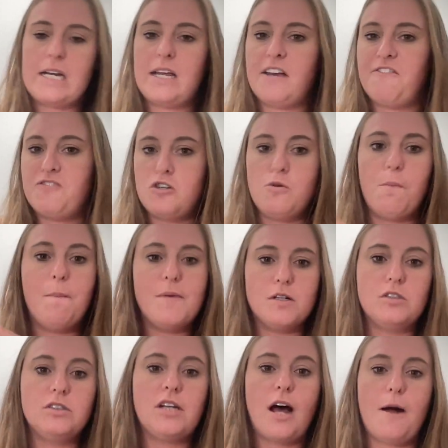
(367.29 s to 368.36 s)
if you
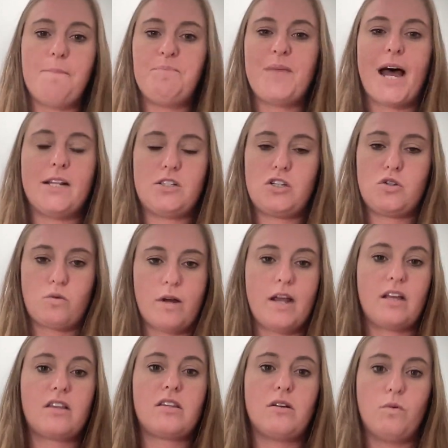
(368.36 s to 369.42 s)
build up that
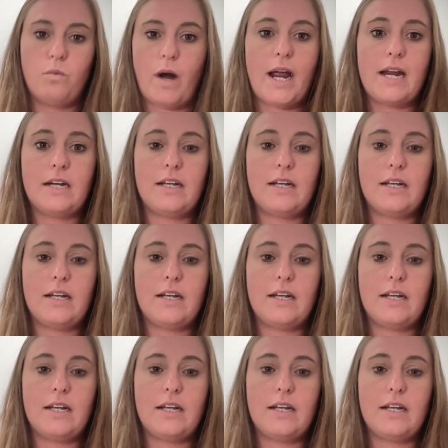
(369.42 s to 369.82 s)
strength right,